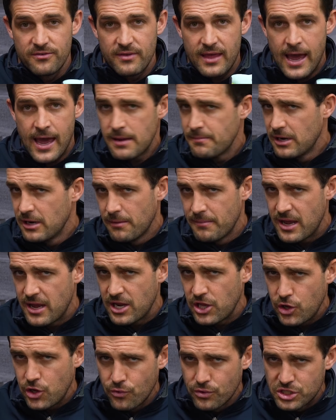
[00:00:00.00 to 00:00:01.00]
8mm
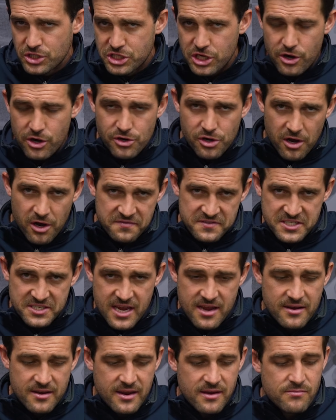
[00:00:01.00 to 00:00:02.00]
heel to toe
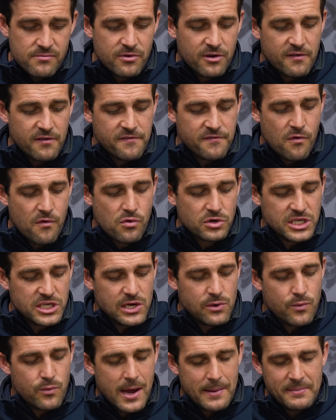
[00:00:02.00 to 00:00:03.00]
offset. We've got
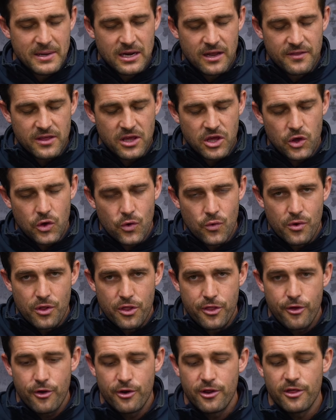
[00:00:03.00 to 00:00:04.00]
41 mil on the heel,
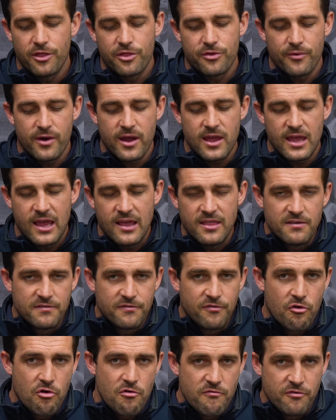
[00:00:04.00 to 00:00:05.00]
33 in the
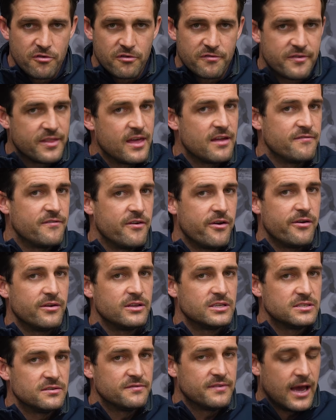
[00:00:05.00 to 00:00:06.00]
Forefoot for that
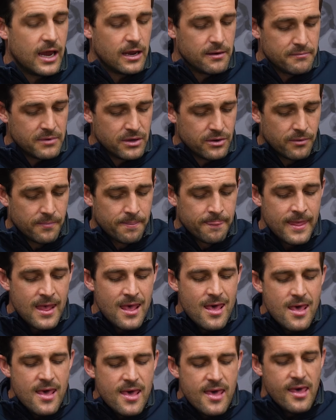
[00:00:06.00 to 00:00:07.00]
variance of 8mm.
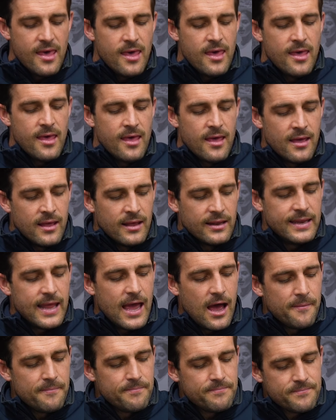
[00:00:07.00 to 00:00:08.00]

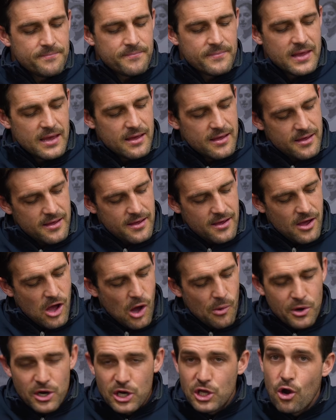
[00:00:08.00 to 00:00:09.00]
Now,
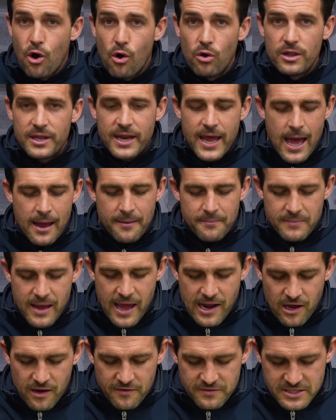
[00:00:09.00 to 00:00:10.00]
I'm going to call it out,
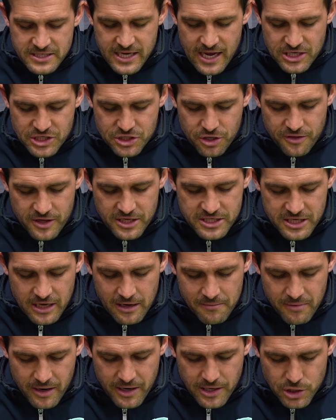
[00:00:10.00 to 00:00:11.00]
and I've touched on this
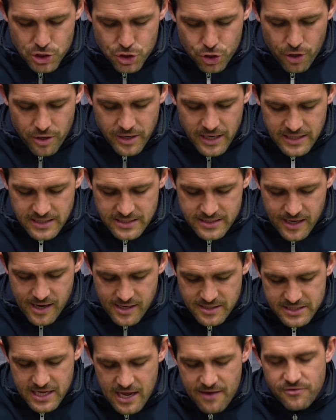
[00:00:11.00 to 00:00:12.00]
in my intro. It
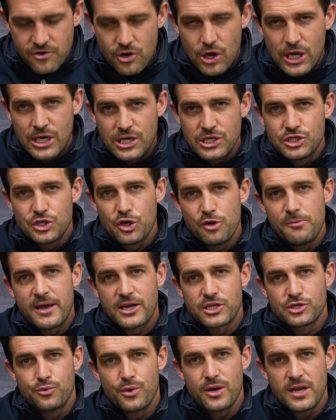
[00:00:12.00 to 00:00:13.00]
does have Nike
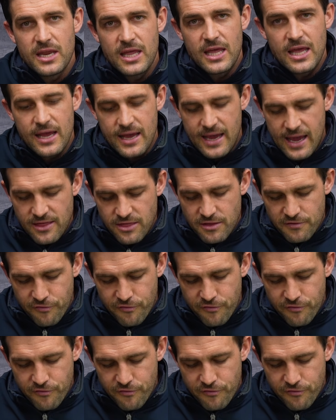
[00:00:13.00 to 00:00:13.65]
ZoomX written here in the